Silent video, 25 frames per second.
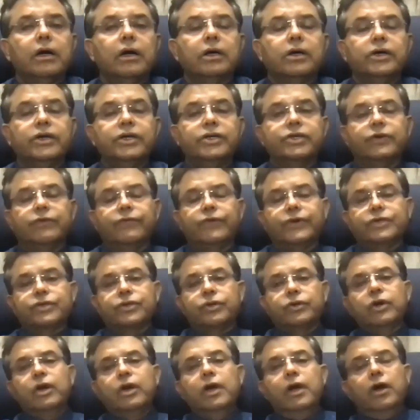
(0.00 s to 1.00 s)

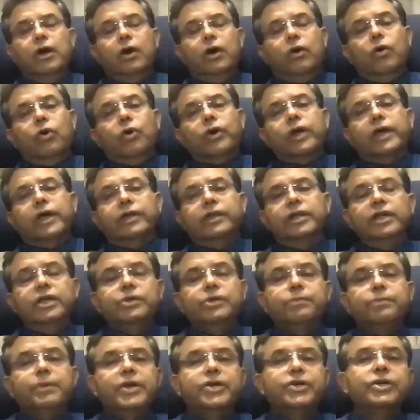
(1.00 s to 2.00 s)
resurfacing. Okay,
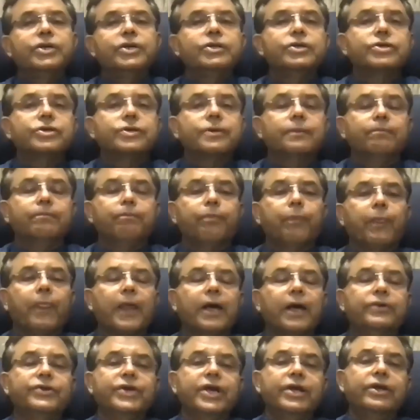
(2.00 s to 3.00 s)
these patients
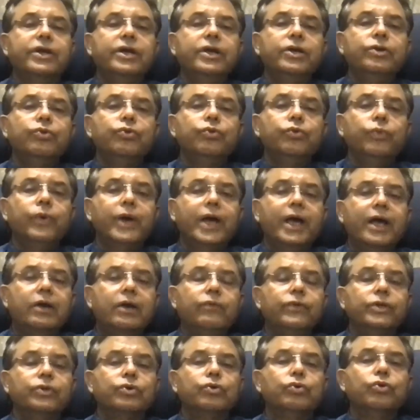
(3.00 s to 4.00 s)
generally do well
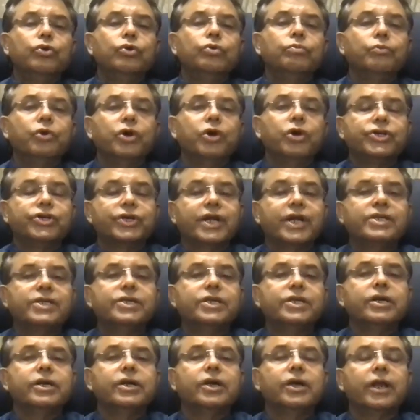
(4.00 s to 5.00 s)
with good
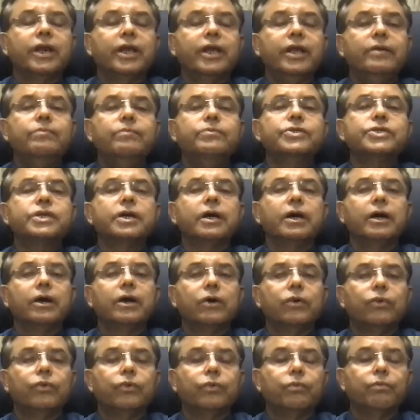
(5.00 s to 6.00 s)
moisturizing creams,
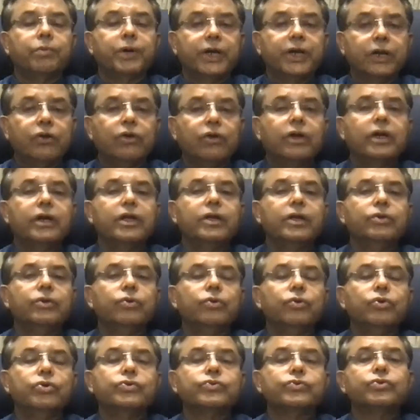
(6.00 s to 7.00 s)
particularly
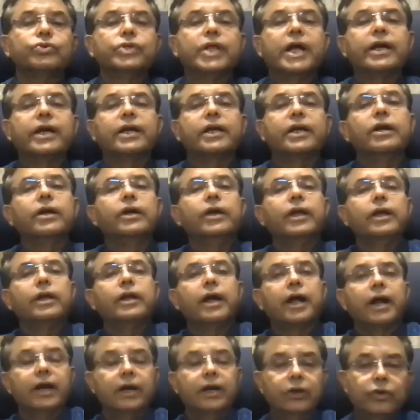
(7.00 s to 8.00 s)
those that
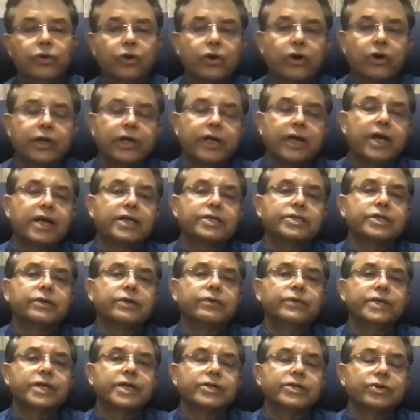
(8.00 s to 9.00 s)
contain hyaluronic
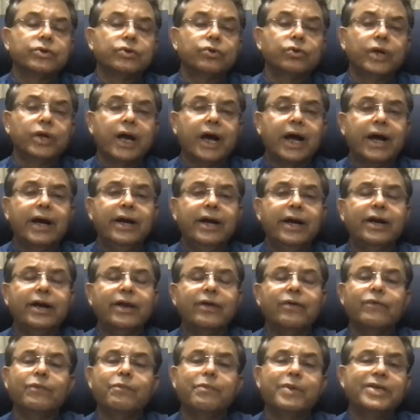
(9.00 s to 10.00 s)
acid, which has a good
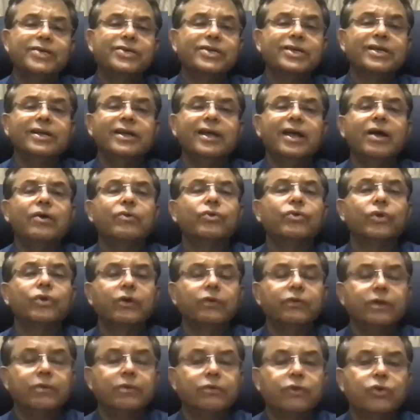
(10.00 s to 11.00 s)
hydrating. We basically have to
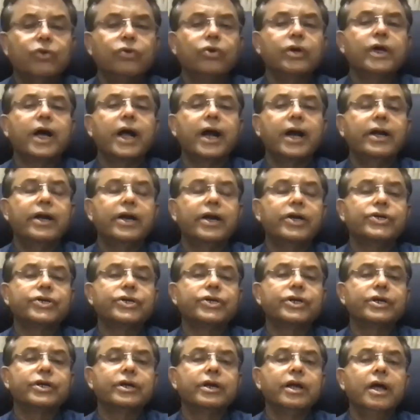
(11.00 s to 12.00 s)
give them good
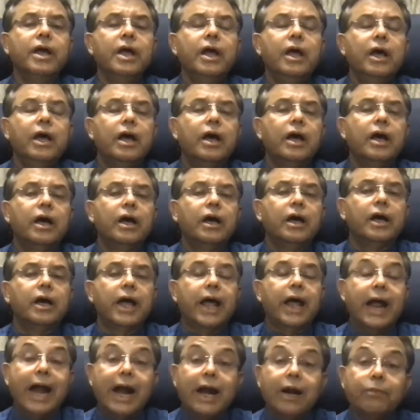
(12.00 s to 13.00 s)
hydration
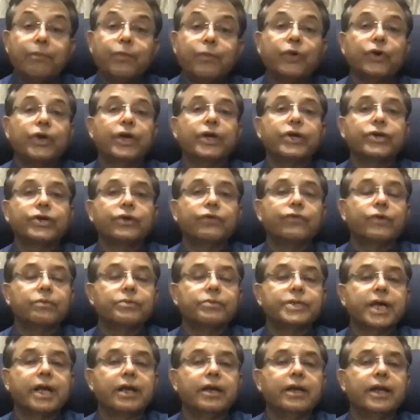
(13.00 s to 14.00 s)
and protection from
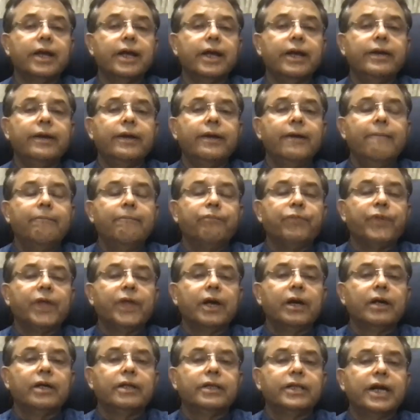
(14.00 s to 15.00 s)
sunlight.
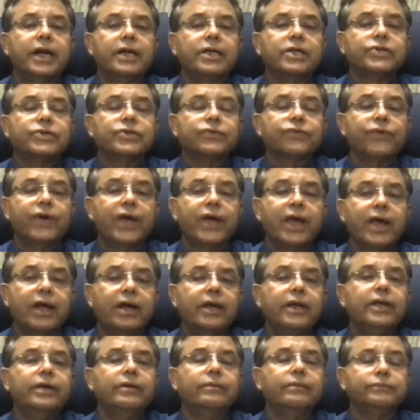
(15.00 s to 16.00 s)
That is
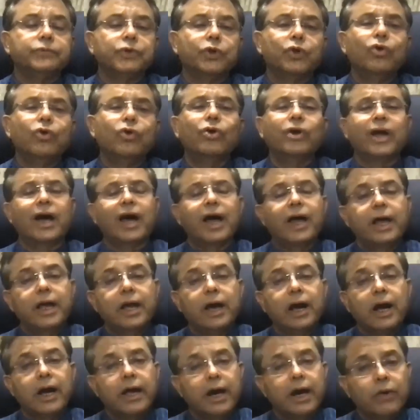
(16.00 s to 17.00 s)
fairly good. I
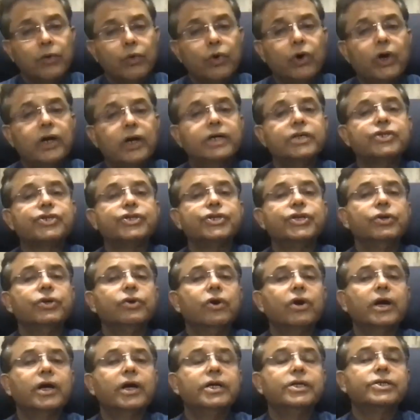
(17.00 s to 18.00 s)
avoid
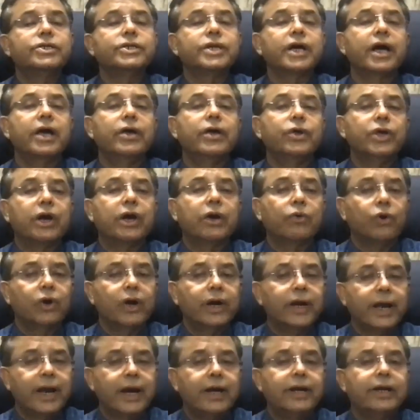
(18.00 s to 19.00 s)
steroids. I
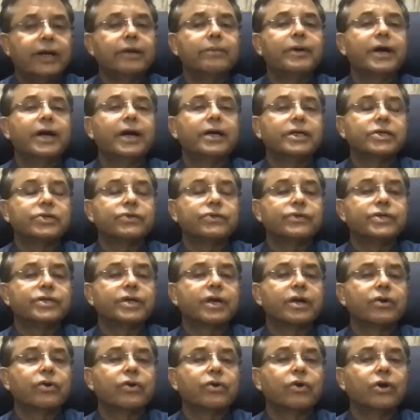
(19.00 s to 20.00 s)
avoid antibiotics, which
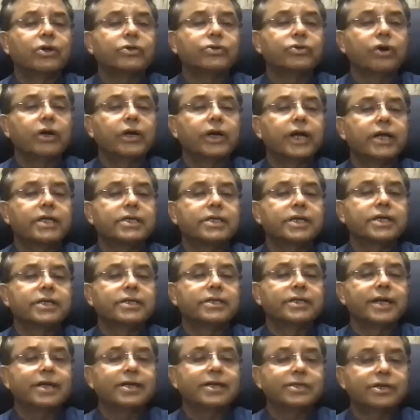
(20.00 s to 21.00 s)
can cause contact
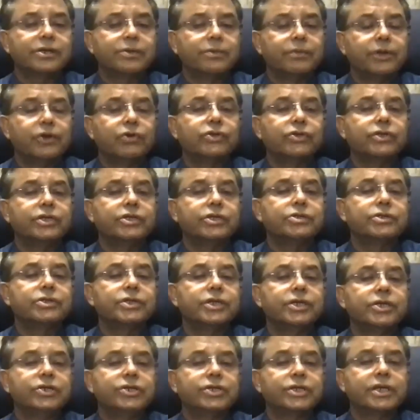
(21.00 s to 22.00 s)
sensitization, because
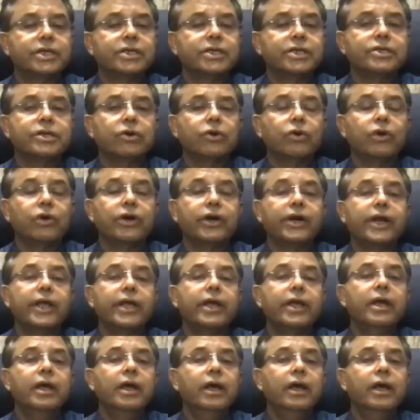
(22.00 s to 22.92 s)
these skins are already